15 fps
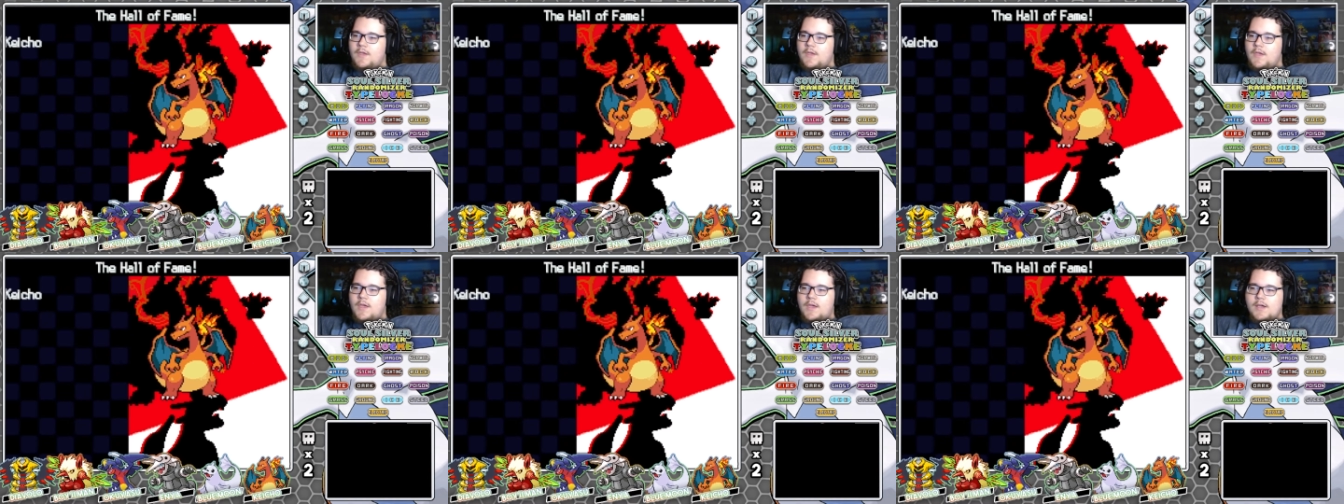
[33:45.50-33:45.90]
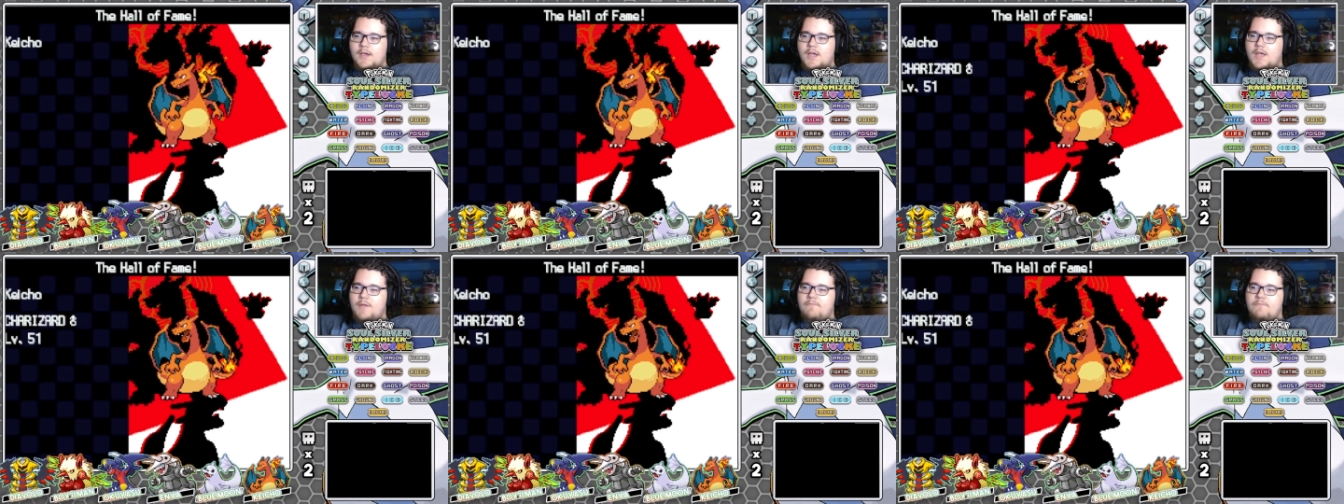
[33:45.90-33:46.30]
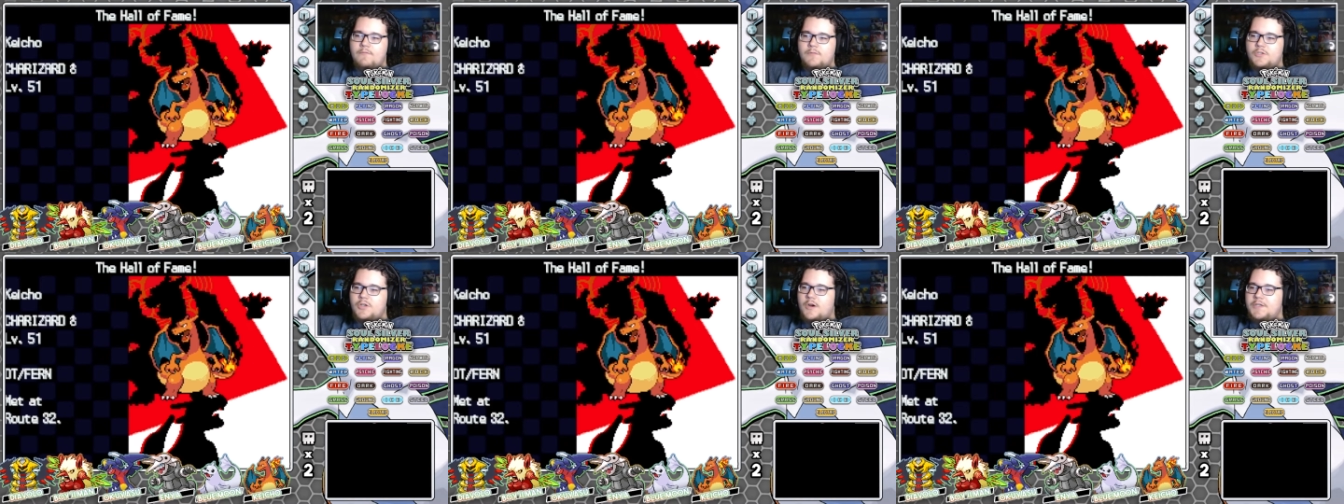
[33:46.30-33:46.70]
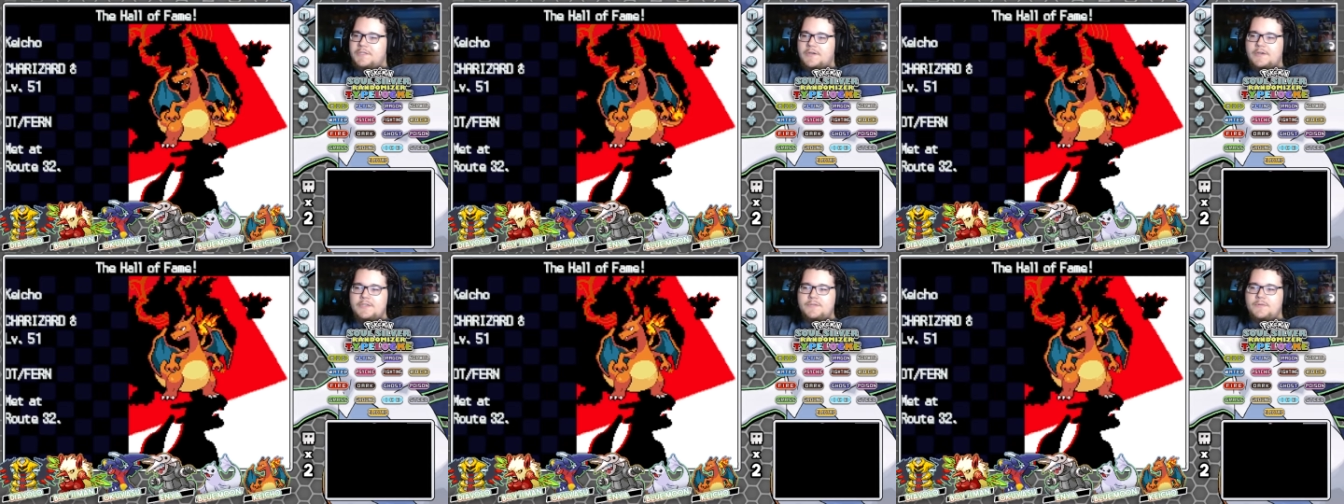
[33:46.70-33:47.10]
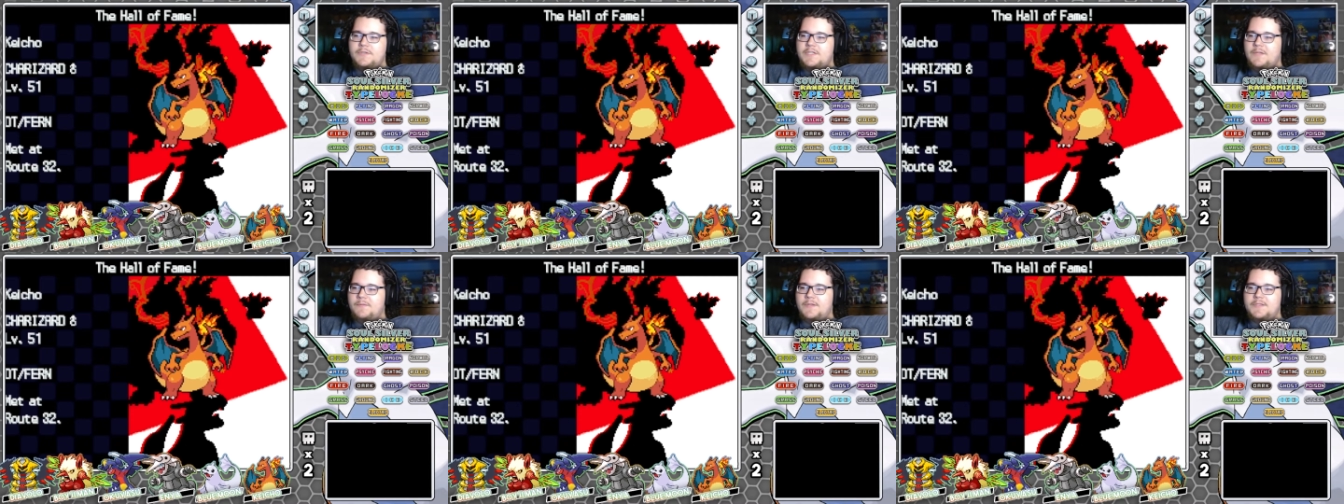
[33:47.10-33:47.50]
Charizard has
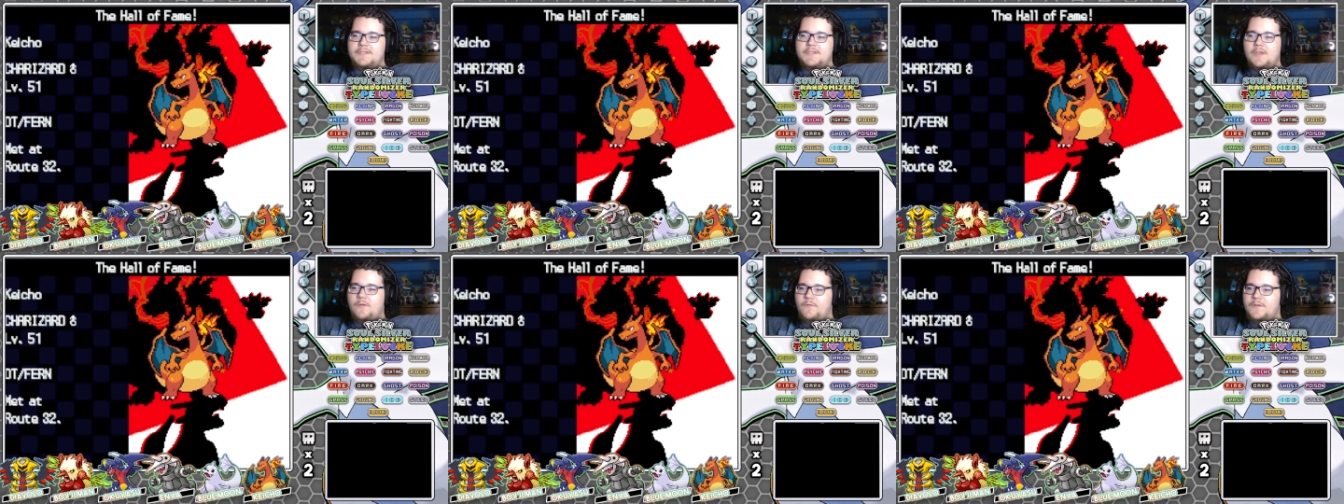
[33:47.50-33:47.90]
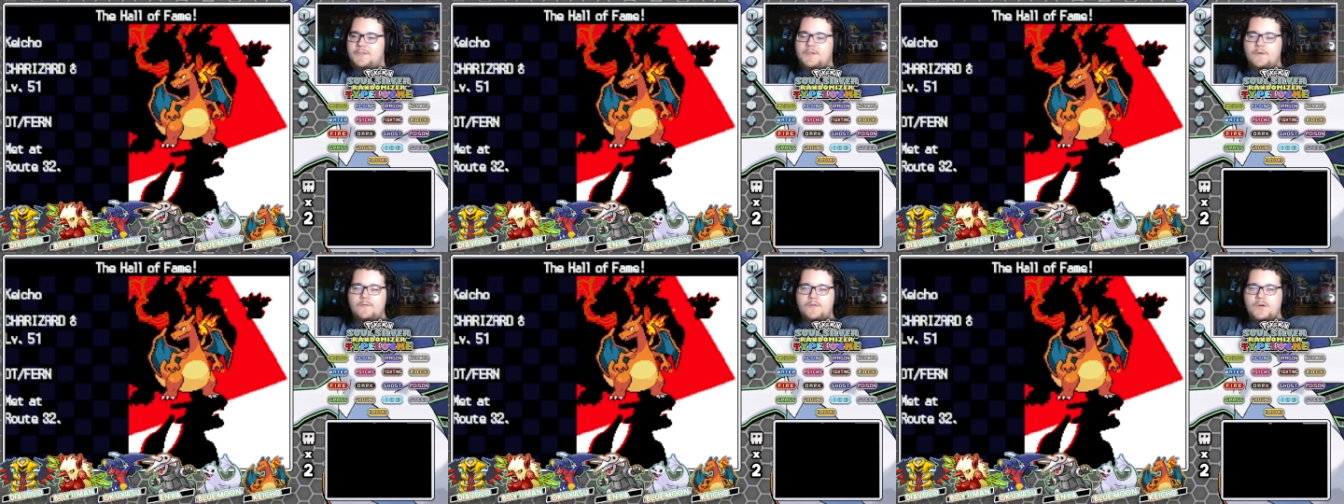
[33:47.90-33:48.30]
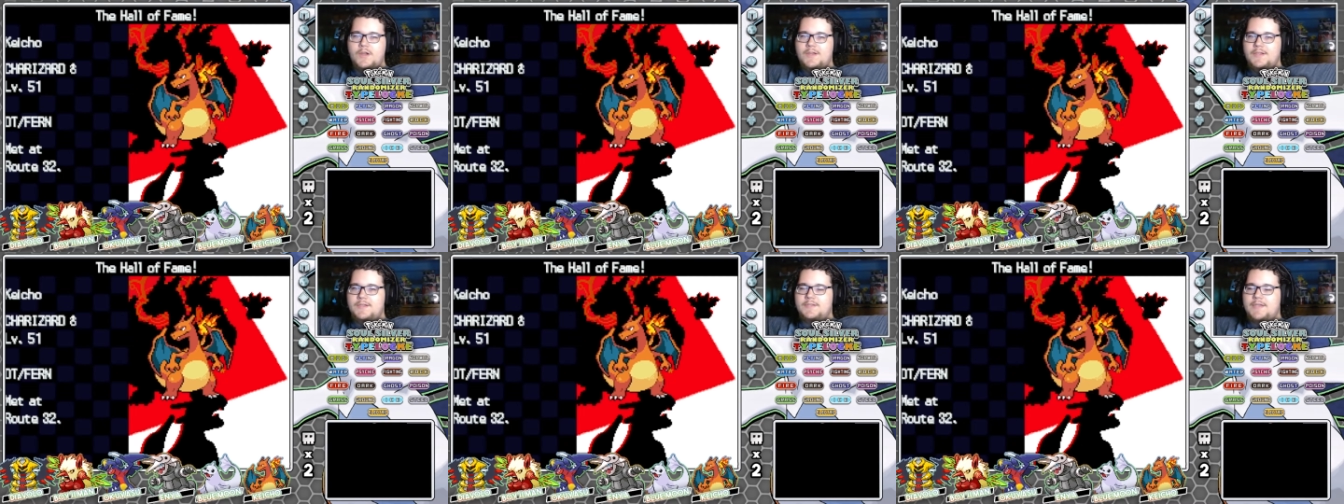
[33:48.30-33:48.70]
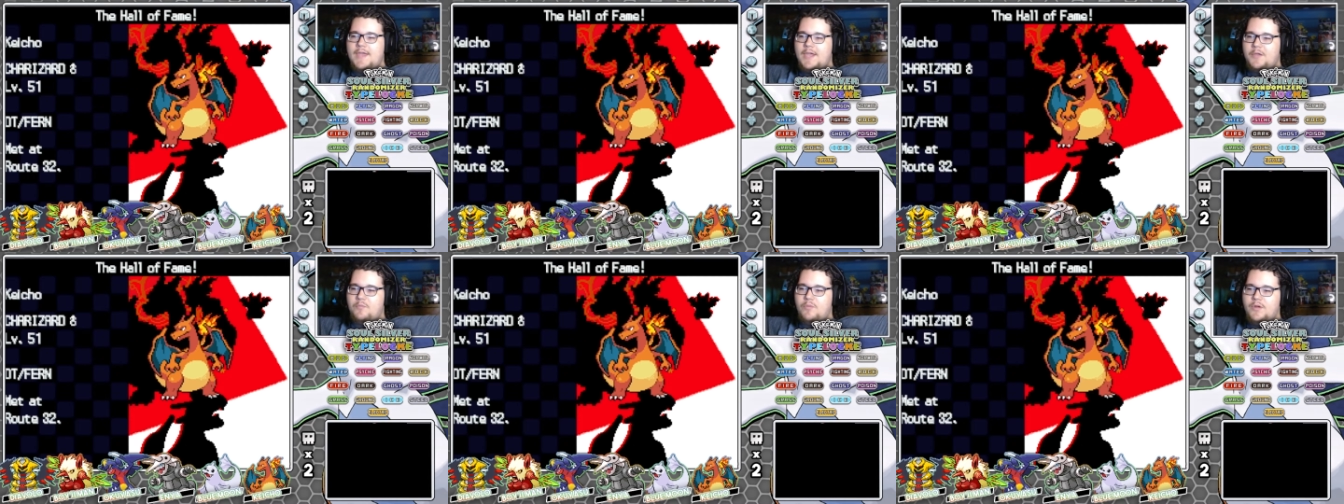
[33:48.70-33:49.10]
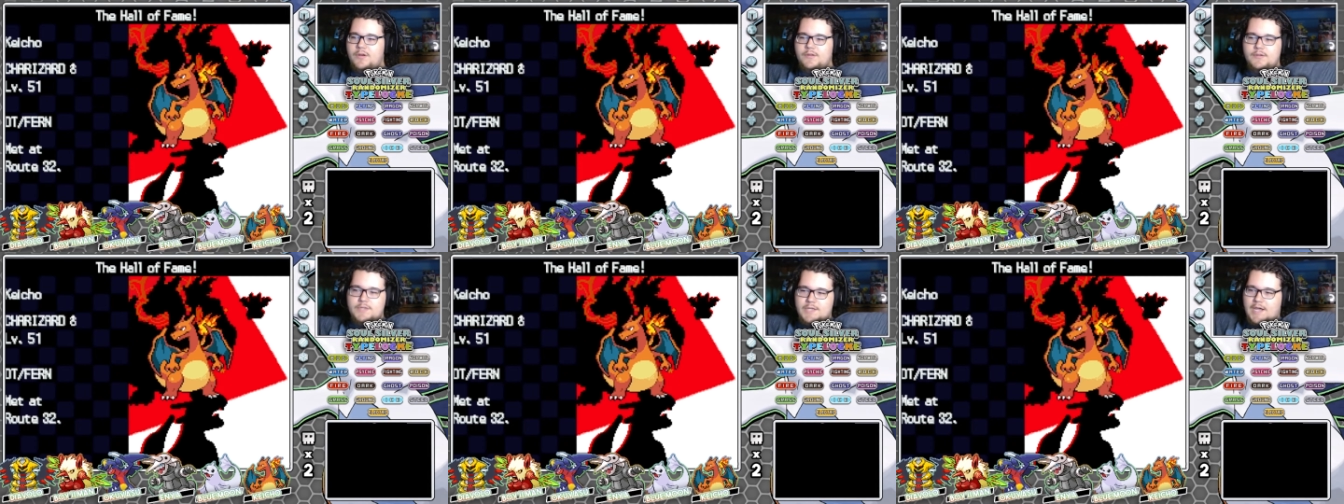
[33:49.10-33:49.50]
redeemed itself. It's overrated as heck, but
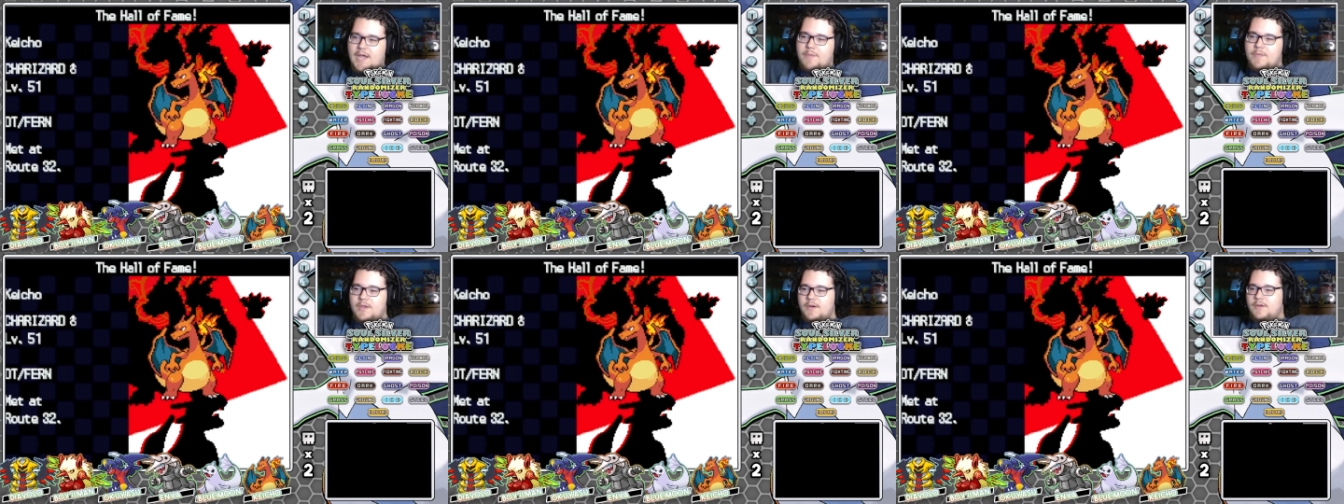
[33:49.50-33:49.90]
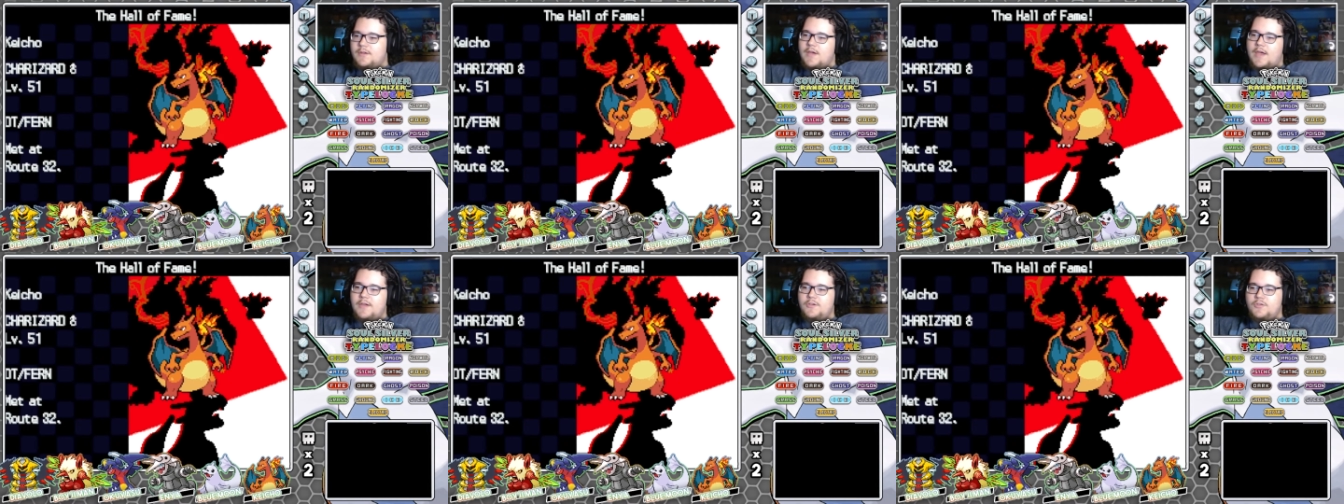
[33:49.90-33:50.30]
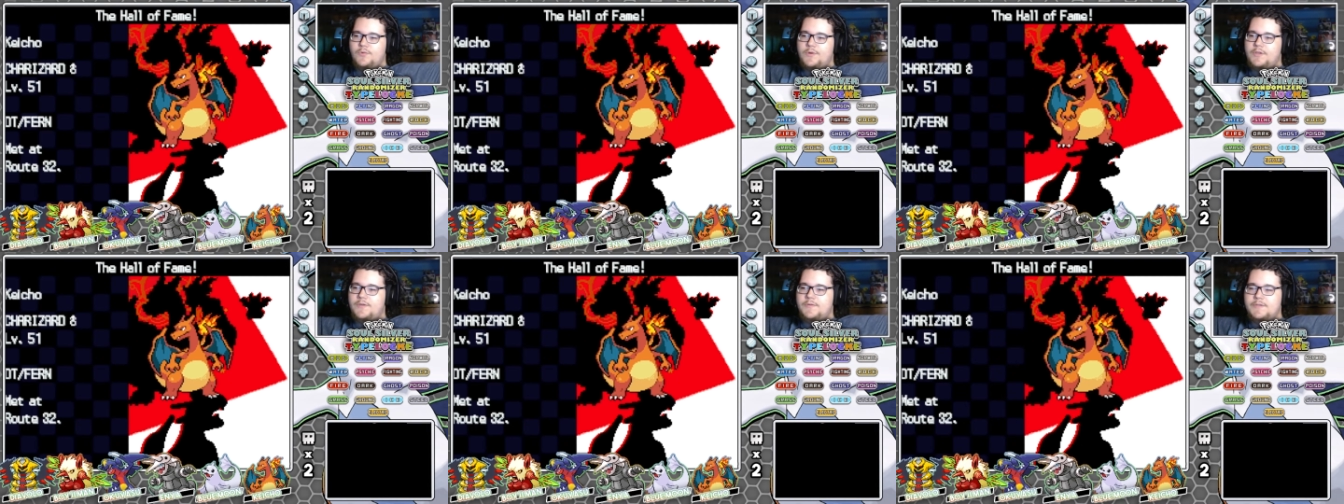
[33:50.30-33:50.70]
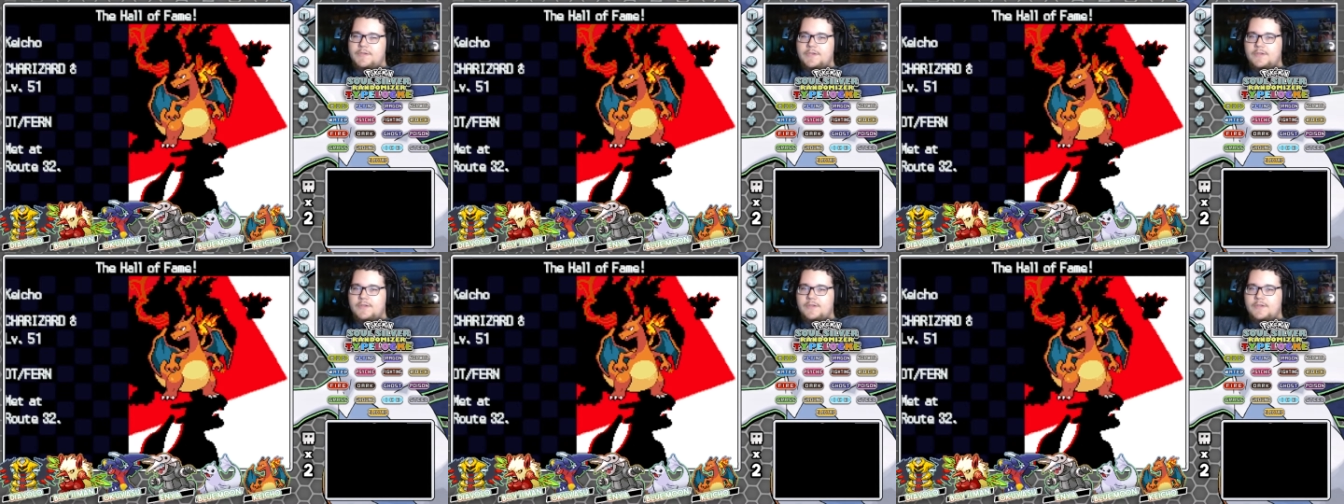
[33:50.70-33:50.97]
I mean, I enjoyed using it.